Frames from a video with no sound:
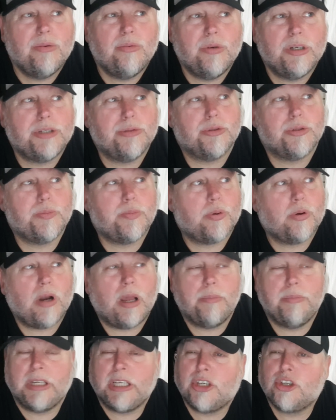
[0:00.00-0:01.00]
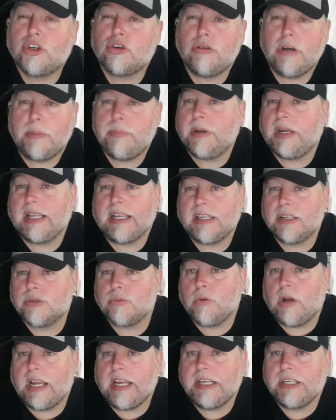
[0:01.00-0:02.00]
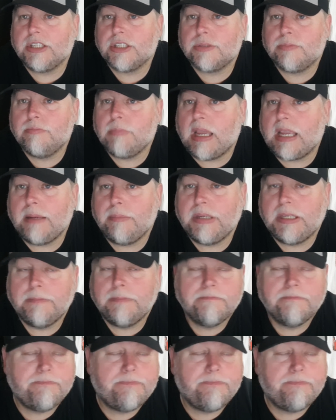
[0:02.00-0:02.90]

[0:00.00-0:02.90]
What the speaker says: which was probably tripling his wages maybe,